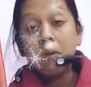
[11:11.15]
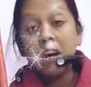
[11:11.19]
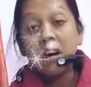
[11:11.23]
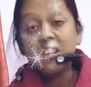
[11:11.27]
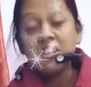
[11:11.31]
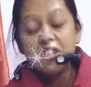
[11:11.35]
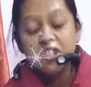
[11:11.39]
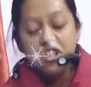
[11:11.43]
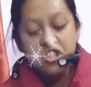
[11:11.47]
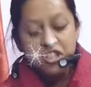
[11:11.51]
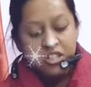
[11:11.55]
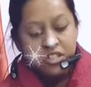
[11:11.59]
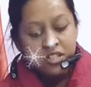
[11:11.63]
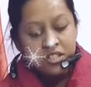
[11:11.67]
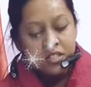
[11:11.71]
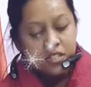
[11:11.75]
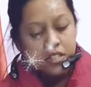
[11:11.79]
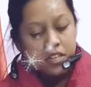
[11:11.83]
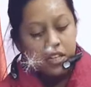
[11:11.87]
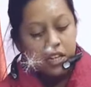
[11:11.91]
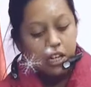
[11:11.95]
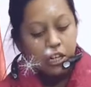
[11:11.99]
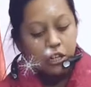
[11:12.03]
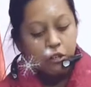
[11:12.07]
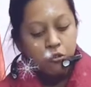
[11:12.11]
punctures
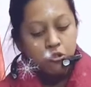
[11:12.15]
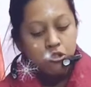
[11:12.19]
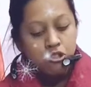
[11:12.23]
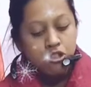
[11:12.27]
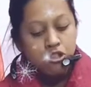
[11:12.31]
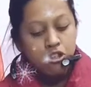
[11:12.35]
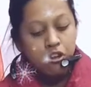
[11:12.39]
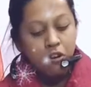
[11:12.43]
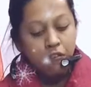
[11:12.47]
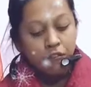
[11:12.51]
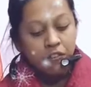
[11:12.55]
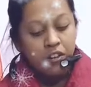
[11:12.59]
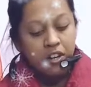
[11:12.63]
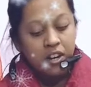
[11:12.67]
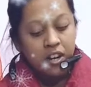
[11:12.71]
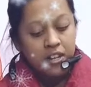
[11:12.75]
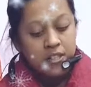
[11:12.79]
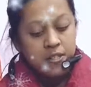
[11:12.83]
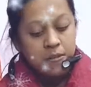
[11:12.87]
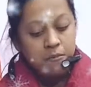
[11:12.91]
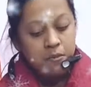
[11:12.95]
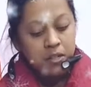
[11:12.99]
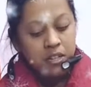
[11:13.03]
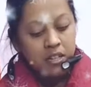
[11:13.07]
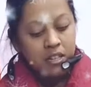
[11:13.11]
the illusion of her
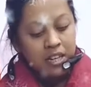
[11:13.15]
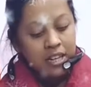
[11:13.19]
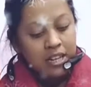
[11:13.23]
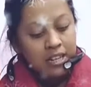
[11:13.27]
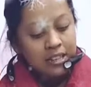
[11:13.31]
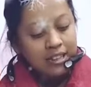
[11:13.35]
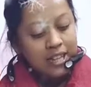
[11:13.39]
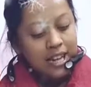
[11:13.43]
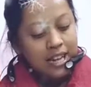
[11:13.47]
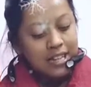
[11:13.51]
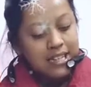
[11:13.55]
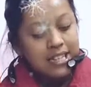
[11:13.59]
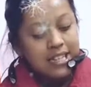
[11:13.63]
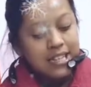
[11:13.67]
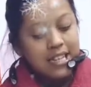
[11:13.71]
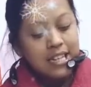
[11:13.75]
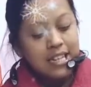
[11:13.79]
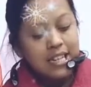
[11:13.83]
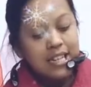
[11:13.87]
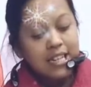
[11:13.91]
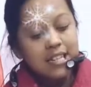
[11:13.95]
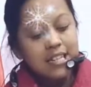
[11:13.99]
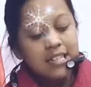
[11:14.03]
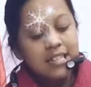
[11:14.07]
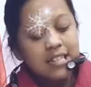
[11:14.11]
husband that
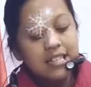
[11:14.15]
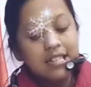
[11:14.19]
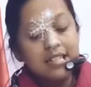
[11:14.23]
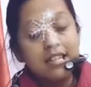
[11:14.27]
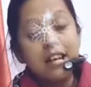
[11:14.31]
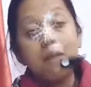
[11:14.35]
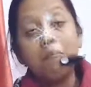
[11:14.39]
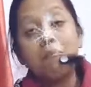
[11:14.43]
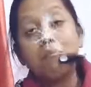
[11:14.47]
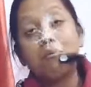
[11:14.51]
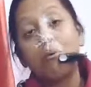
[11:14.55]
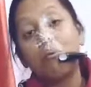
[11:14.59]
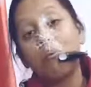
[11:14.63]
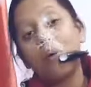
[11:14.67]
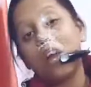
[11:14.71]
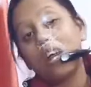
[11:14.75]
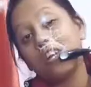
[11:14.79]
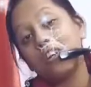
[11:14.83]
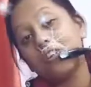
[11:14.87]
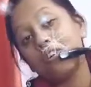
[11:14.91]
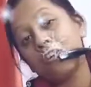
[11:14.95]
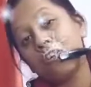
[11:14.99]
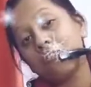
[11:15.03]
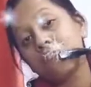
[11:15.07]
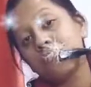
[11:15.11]
he is a
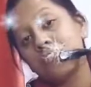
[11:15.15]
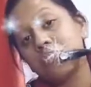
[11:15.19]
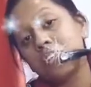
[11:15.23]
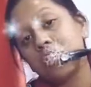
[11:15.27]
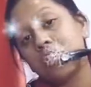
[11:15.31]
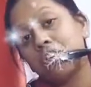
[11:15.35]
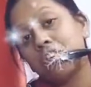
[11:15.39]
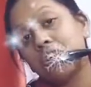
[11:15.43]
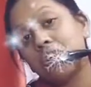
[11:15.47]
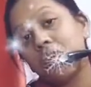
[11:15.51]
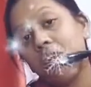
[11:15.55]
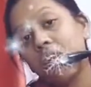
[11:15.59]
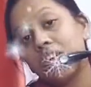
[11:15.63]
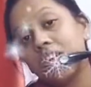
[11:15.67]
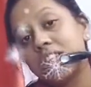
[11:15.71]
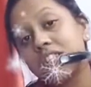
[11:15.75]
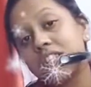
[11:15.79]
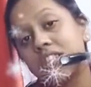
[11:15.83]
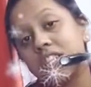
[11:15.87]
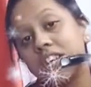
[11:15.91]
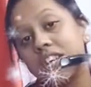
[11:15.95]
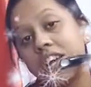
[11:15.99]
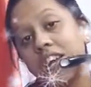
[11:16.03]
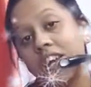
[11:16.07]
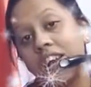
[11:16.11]
provider of
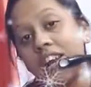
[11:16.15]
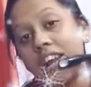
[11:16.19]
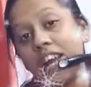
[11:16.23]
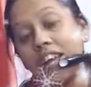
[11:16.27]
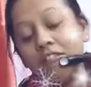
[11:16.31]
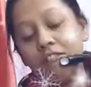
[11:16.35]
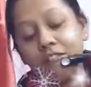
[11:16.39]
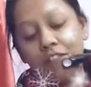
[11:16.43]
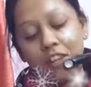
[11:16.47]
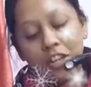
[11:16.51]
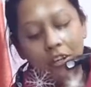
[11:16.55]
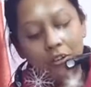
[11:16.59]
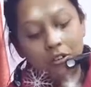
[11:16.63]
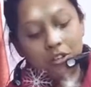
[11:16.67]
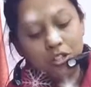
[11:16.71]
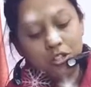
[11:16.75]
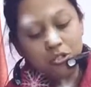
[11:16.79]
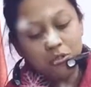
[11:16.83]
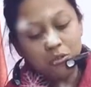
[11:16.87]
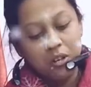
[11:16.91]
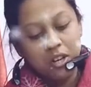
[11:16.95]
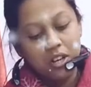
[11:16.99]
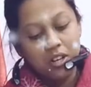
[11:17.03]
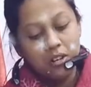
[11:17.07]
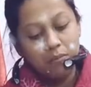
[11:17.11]
security and
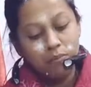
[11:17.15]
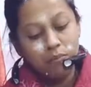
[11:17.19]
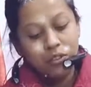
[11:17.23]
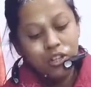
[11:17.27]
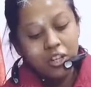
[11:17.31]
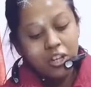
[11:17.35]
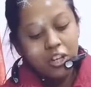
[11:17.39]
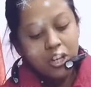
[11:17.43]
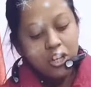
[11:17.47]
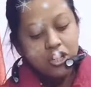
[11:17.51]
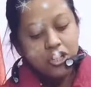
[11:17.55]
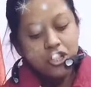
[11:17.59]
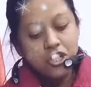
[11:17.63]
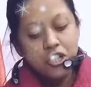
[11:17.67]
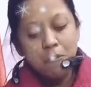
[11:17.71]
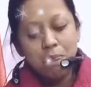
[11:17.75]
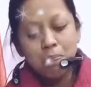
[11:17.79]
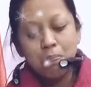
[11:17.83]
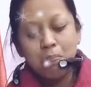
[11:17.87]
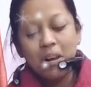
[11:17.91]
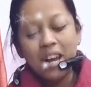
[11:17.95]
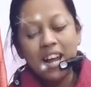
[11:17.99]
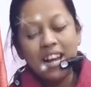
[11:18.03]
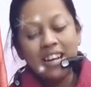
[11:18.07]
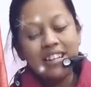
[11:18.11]
livelihood to her.
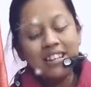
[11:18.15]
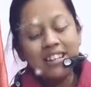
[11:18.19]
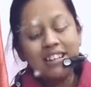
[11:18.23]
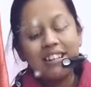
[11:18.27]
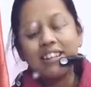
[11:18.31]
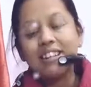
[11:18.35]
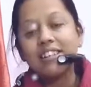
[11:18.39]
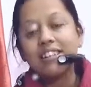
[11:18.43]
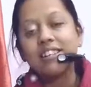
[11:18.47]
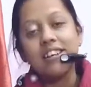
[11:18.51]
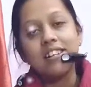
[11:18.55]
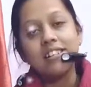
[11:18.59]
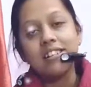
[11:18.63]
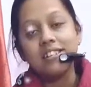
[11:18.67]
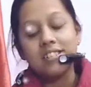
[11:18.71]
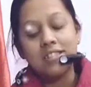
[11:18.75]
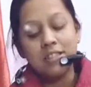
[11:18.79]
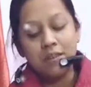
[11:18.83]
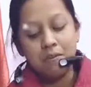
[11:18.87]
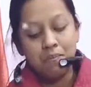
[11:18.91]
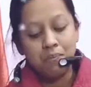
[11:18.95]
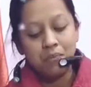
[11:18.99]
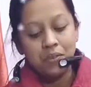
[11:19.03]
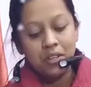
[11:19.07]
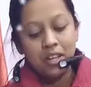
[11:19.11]
She bluntly
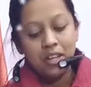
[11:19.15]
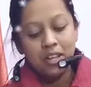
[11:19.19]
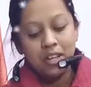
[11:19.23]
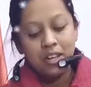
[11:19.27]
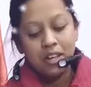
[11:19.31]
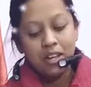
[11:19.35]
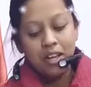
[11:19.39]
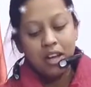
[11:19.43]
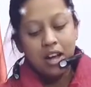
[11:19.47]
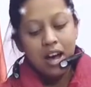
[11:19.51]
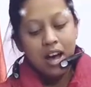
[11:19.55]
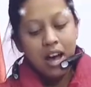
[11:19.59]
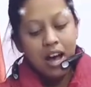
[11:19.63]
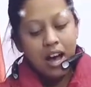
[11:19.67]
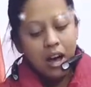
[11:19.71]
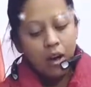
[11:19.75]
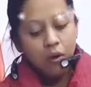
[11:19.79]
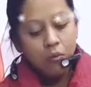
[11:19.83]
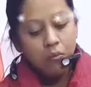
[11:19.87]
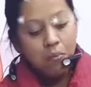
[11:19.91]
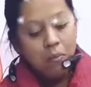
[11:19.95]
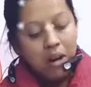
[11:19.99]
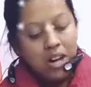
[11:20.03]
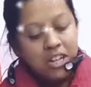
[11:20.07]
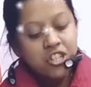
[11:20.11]
tells him
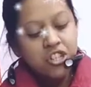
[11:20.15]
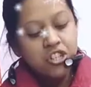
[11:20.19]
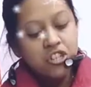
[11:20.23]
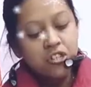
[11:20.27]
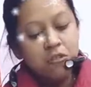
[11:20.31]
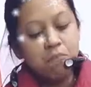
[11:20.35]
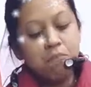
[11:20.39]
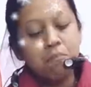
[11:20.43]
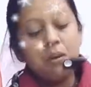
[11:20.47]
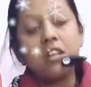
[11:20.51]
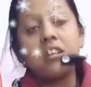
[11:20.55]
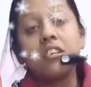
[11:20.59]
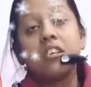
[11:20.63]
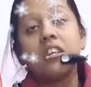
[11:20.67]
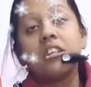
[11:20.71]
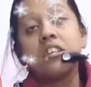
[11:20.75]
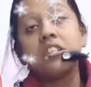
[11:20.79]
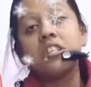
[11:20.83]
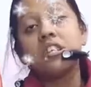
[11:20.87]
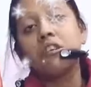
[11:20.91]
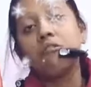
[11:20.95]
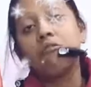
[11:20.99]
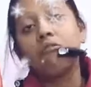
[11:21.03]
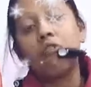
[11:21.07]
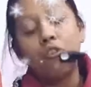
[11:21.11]
how much
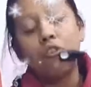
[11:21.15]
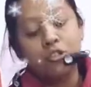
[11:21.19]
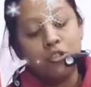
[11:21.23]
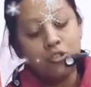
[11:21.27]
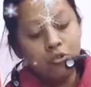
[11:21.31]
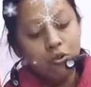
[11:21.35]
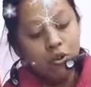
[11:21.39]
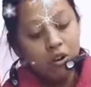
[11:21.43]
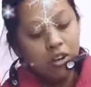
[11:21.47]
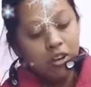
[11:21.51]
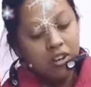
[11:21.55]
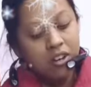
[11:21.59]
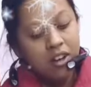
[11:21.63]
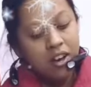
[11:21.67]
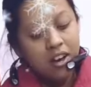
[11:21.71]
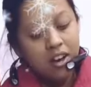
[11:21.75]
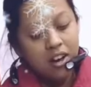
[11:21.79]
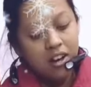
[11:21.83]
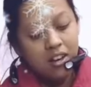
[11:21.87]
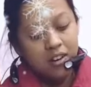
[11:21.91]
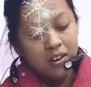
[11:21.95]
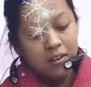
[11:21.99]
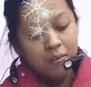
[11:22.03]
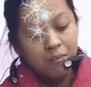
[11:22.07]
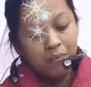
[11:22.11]
dependent he was on
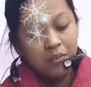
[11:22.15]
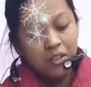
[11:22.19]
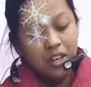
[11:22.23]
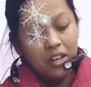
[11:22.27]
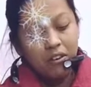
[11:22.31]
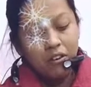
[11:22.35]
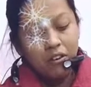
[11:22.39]
her